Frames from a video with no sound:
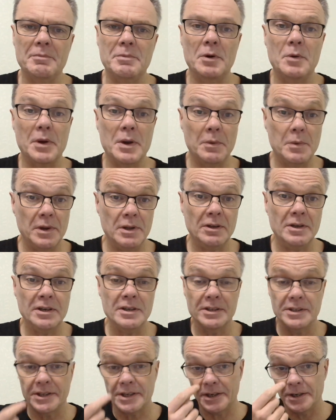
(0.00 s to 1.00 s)
but we will
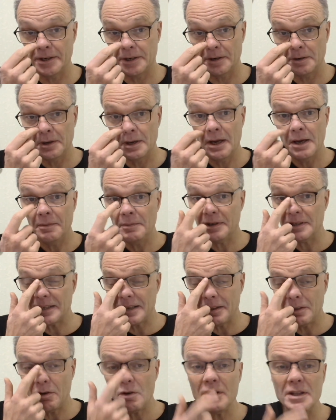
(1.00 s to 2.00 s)
continue because
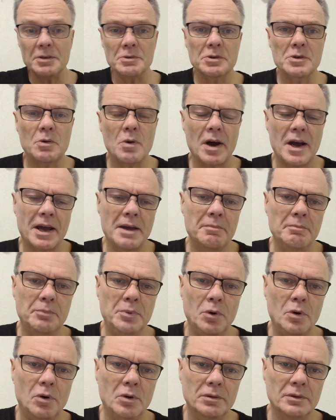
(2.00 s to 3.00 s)
I thought this was quite
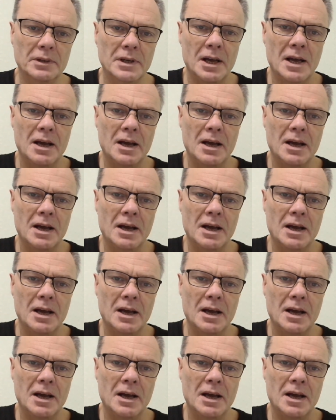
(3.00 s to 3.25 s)
important.